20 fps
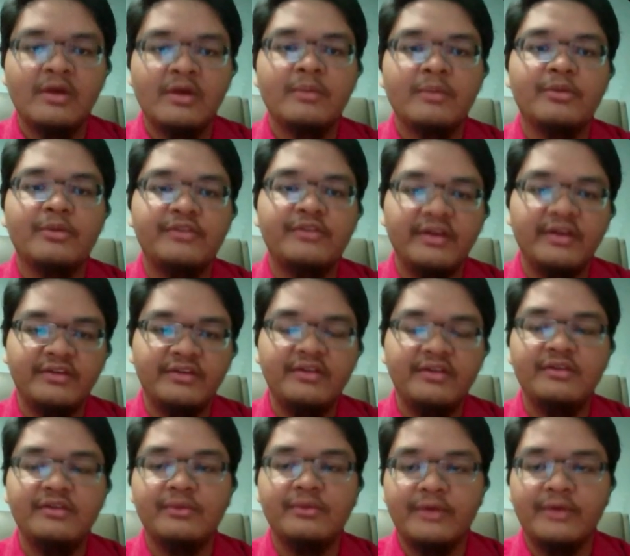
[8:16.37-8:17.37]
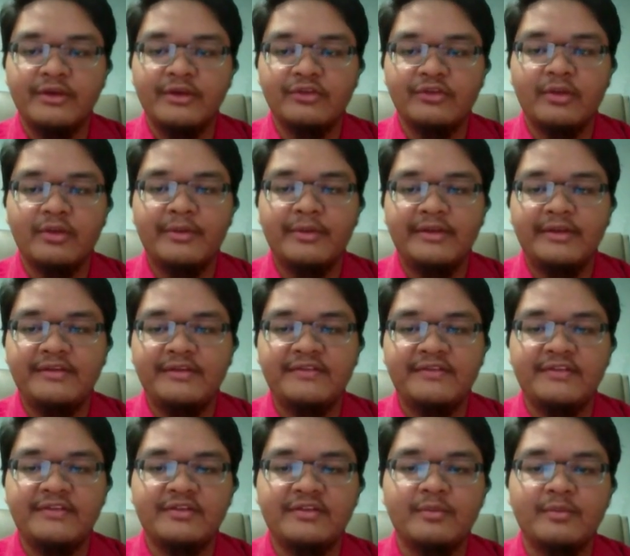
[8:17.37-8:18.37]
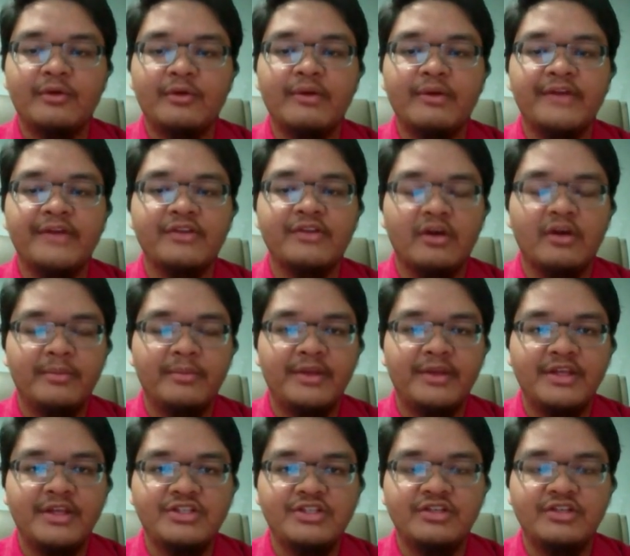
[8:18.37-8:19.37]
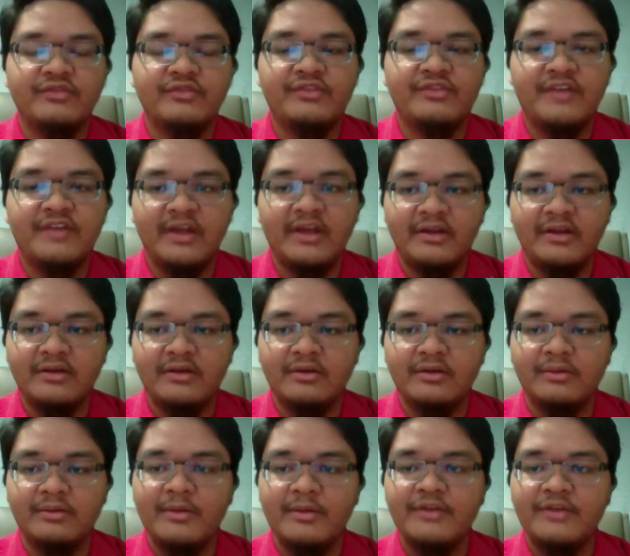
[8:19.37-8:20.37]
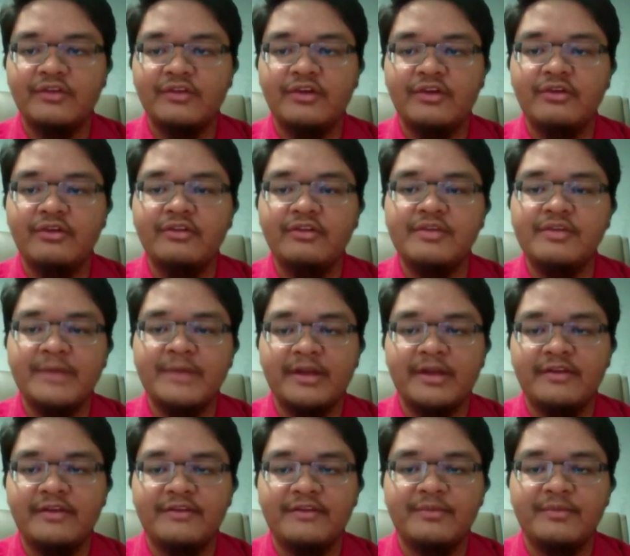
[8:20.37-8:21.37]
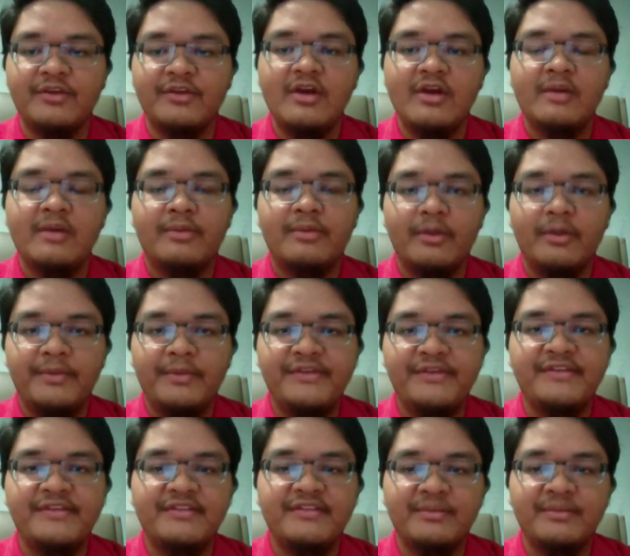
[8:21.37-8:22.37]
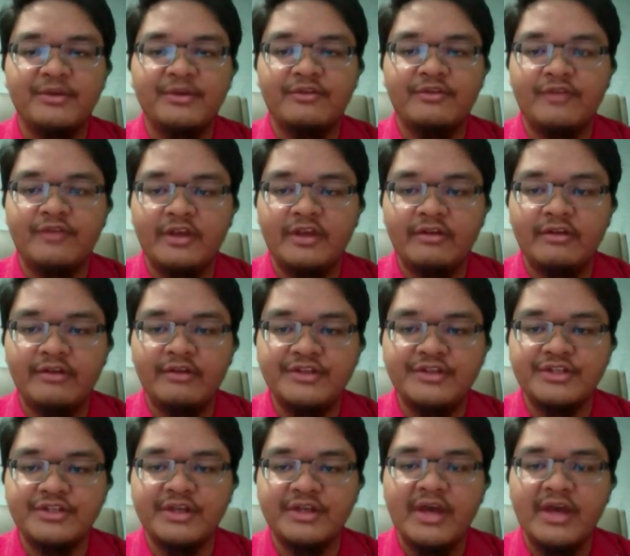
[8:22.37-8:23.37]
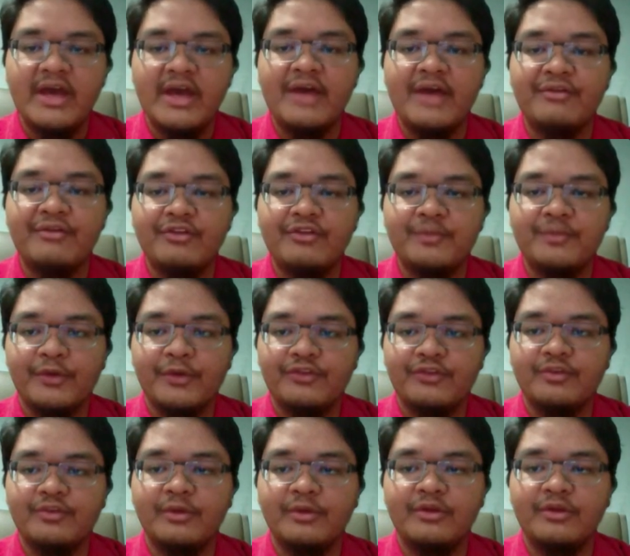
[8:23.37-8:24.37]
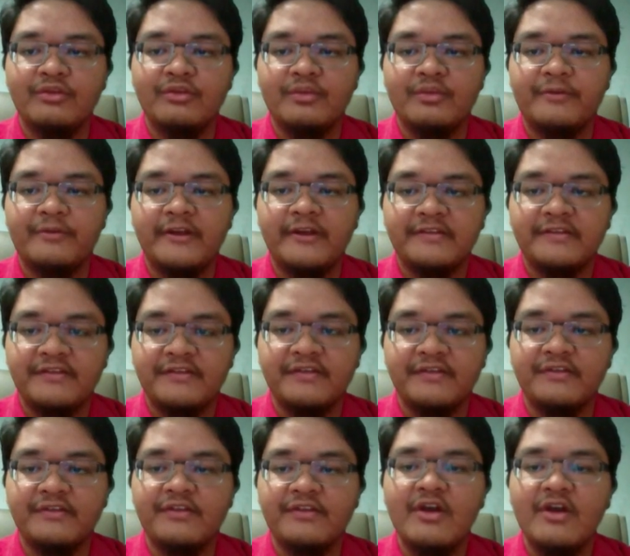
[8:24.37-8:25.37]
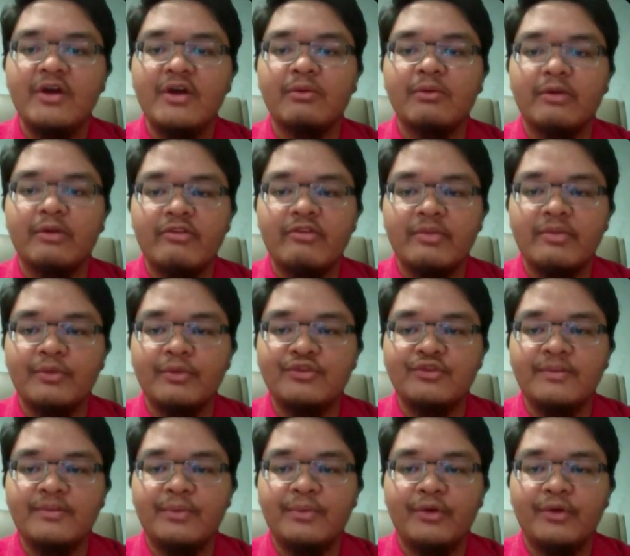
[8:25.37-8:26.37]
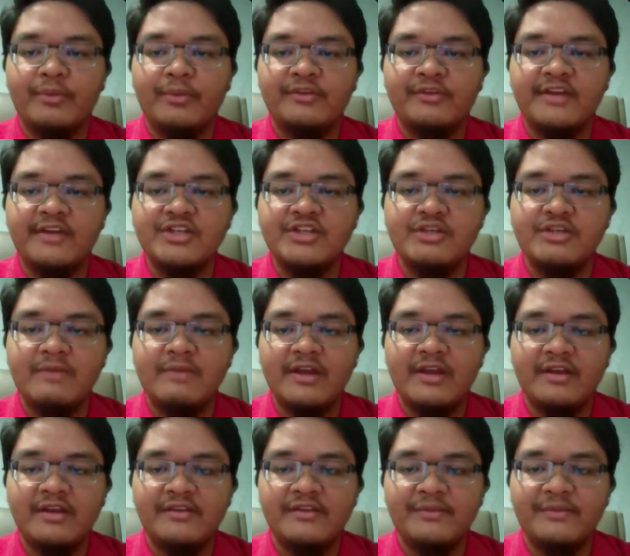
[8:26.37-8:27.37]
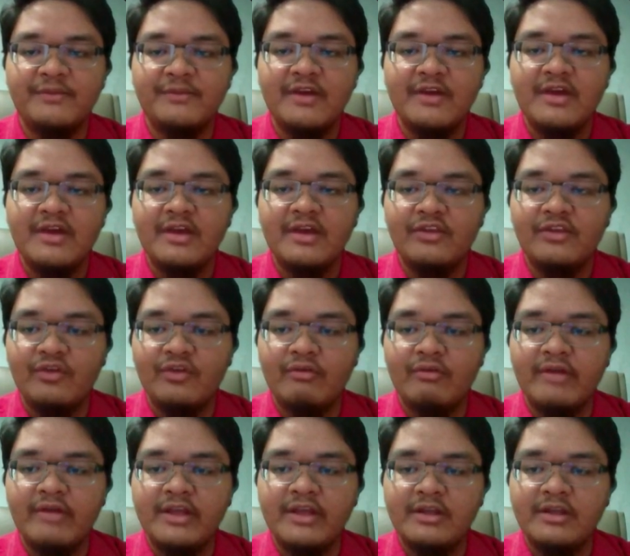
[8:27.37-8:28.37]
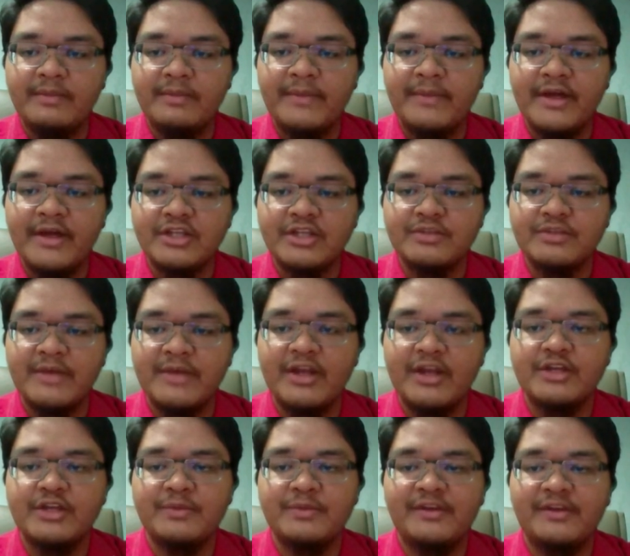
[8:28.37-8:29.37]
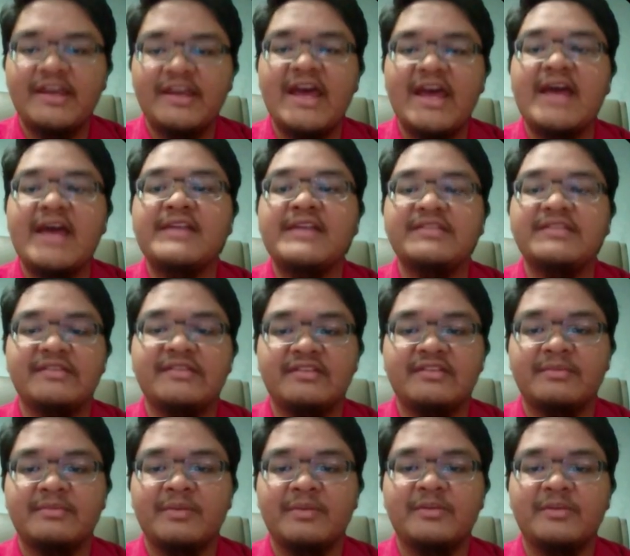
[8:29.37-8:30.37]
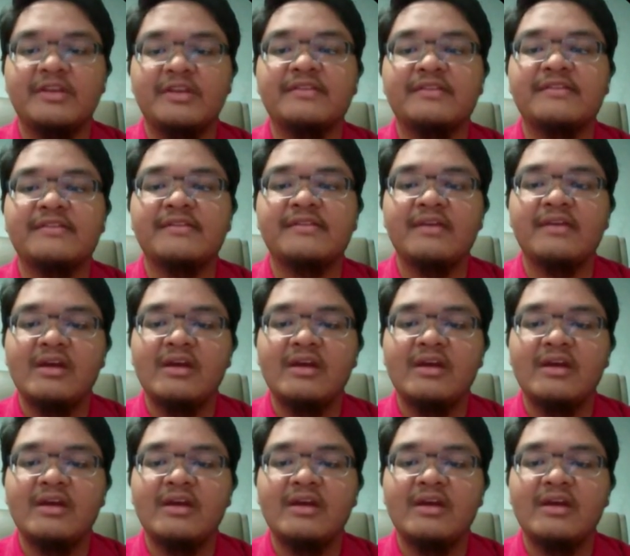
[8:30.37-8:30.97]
Protecting the Windows operating system requires a combination of technical security mechanisms, proper system configuration, and responsible user practices. One of the most important protection mechanisms is regular patch management and system updates.